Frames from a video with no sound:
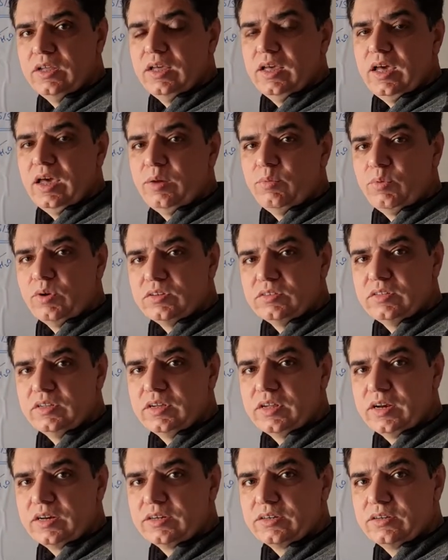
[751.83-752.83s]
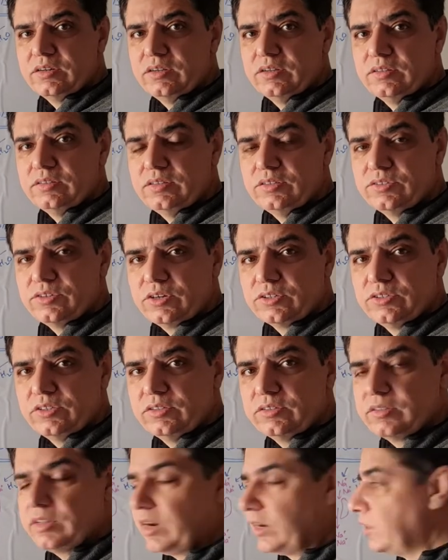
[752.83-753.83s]
and once the correct uh, the structure is
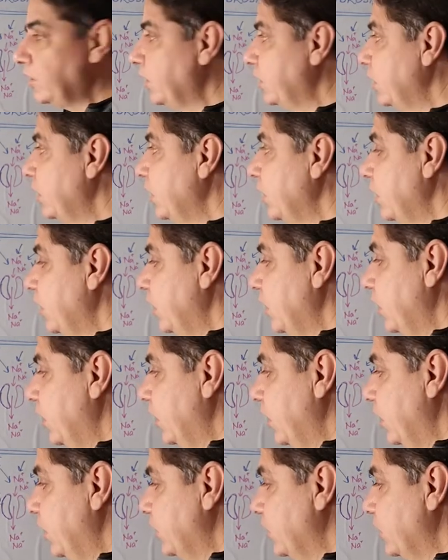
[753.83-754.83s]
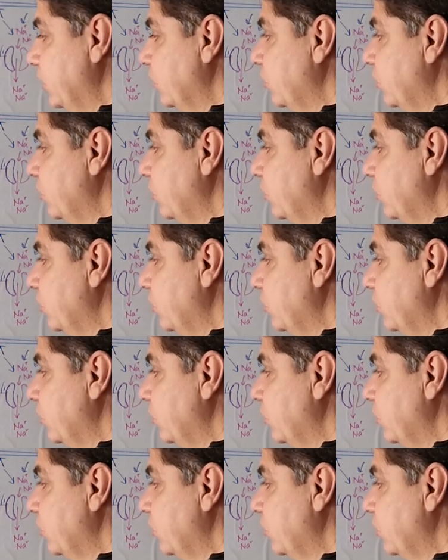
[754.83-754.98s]
corrected it